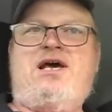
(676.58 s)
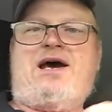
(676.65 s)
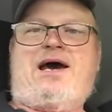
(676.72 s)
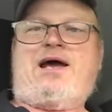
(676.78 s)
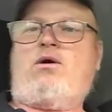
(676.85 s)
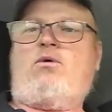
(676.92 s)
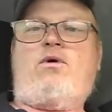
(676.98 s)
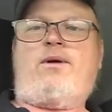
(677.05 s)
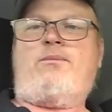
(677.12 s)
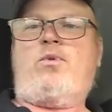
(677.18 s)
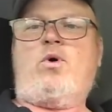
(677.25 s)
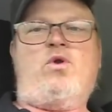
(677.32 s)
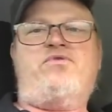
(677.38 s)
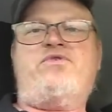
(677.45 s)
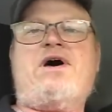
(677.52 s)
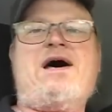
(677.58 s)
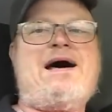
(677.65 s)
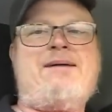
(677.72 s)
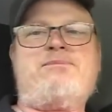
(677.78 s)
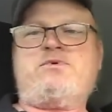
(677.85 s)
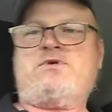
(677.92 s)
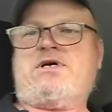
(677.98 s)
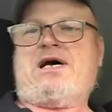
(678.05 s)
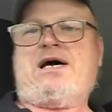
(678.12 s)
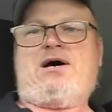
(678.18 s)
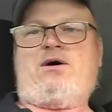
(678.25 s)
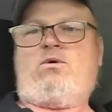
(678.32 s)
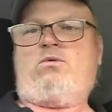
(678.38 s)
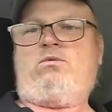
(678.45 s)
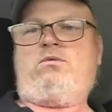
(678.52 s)
I don't want to pull tops
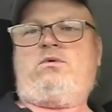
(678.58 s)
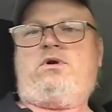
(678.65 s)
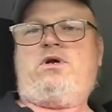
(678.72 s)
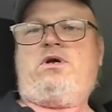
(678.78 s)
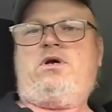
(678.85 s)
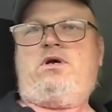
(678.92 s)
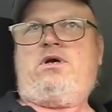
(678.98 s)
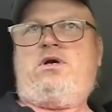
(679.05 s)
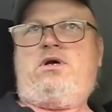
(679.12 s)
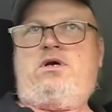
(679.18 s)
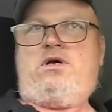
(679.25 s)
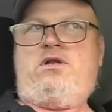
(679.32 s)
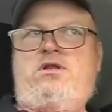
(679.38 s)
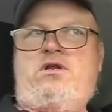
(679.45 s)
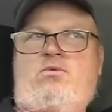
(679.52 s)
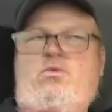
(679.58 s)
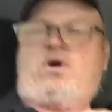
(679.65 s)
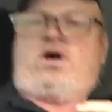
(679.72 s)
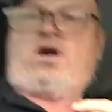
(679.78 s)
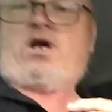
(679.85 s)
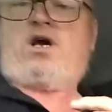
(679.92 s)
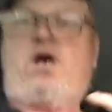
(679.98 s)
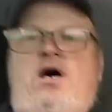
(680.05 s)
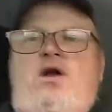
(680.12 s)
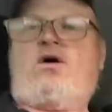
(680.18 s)
out that we're going to cut